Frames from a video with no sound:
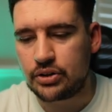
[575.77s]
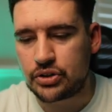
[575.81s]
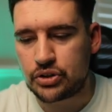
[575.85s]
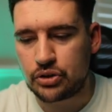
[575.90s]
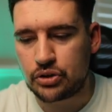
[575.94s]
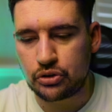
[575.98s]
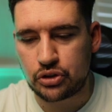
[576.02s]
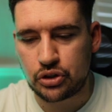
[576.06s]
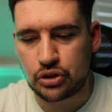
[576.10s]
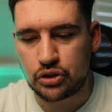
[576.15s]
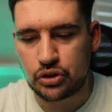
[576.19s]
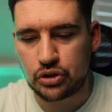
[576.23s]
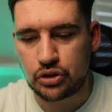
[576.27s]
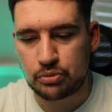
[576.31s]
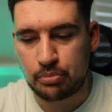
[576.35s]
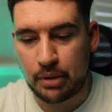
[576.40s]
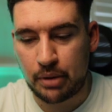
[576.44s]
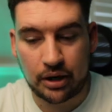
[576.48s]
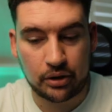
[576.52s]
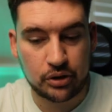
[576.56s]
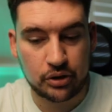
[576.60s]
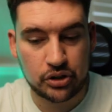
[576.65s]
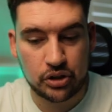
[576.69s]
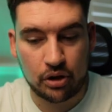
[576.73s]
such as
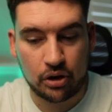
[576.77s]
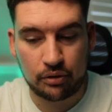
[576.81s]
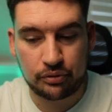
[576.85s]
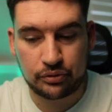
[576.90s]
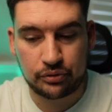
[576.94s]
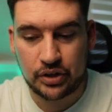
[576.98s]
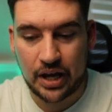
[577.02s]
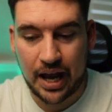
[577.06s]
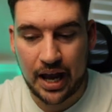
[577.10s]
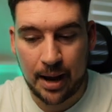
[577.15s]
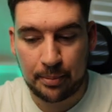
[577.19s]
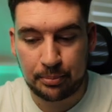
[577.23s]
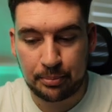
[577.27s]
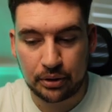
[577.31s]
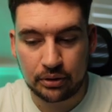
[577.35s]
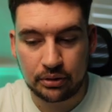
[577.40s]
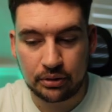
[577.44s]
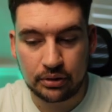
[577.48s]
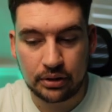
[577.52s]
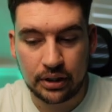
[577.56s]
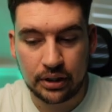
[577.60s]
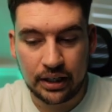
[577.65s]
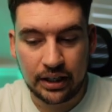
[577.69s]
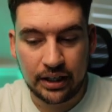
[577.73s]
Microsoft, Apple,